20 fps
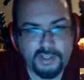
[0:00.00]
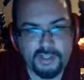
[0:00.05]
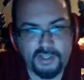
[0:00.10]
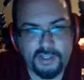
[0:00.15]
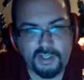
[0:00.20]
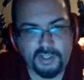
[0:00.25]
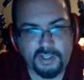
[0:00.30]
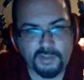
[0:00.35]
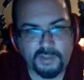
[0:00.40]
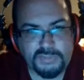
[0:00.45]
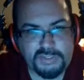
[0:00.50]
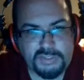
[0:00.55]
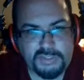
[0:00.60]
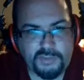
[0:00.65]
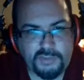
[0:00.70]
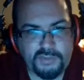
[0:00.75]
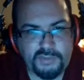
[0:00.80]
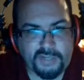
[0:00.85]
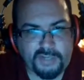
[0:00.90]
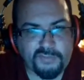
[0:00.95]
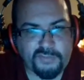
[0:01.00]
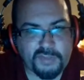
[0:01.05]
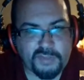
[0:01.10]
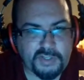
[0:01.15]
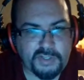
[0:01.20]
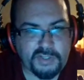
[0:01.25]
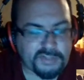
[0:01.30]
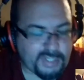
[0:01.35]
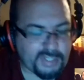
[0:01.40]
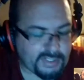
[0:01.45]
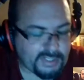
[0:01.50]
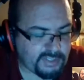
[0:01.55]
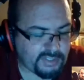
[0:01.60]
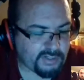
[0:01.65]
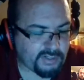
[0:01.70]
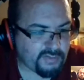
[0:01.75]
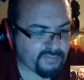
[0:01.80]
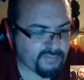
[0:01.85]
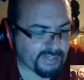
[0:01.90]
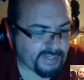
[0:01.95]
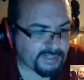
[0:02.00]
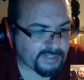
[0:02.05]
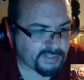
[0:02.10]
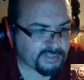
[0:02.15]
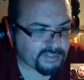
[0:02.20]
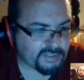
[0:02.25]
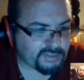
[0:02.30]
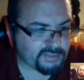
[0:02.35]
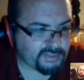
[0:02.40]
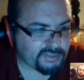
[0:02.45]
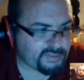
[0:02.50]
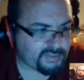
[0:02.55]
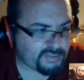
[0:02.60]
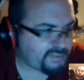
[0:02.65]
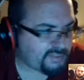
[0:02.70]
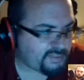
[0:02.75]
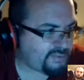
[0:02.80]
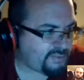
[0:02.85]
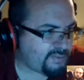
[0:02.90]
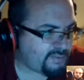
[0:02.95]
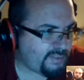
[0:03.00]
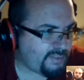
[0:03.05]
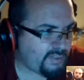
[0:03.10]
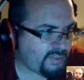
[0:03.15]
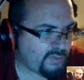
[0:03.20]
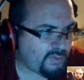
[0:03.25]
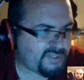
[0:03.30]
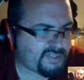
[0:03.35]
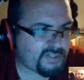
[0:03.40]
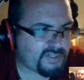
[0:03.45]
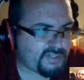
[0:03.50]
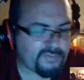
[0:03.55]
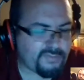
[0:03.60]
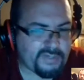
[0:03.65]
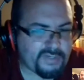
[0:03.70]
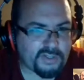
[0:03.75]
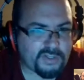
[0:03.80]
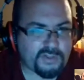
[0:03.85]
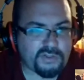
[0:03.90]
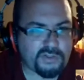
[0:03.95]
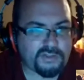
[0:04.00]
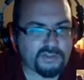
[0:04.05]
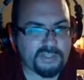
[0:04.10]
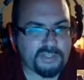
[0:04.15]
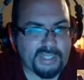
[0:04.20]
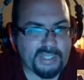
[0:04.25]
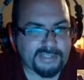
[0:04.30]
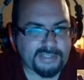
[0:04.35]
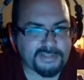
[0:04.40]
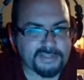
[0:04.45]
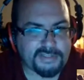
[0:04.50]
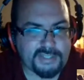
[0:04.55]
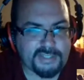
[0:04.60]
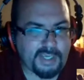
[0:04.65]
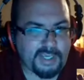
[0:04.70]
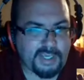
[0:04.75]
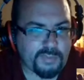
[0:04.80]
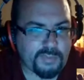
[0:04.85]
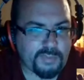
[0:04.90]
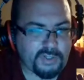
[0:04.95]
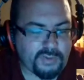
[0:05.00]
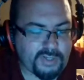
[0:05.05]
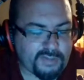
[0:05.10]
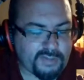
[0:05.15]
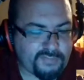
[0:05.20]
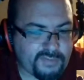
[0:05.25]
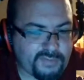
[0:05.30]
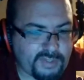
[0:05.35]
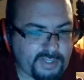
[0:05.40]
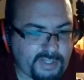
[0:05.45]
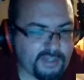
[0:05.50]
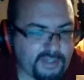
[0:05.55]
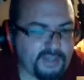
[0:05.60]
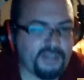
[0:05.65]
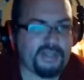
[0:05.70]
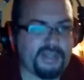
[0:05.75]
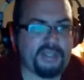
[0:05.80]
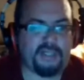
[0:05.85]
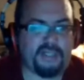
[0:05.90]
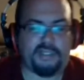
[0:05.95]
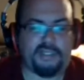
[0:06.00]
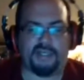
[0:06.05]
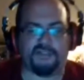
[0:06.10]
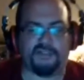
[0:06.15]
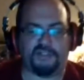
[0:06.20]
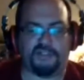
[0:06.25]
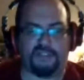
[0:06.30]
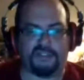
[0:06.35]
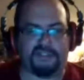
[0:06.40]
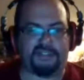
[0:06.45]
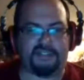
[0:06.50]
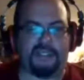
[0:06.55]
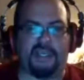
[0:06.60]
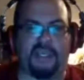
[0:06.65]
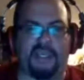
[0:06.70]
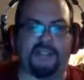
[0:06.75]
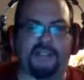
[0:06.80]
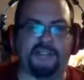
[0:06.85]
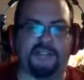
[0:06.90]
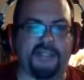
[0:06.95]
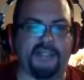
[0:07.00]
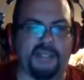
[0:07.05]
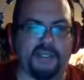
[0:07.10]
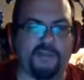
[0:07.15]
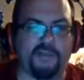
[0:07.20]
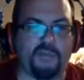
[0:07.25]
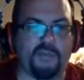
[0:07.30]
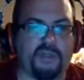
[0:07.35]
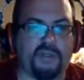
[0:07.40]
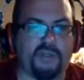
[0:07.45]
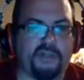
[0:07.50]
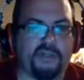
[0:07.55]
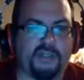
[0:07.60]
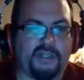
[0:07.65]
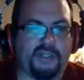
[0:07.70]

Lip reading: So you definitely use that to your advantage. It's just, you survey the whole landscape, and it allows you to see ahead of time, you know, and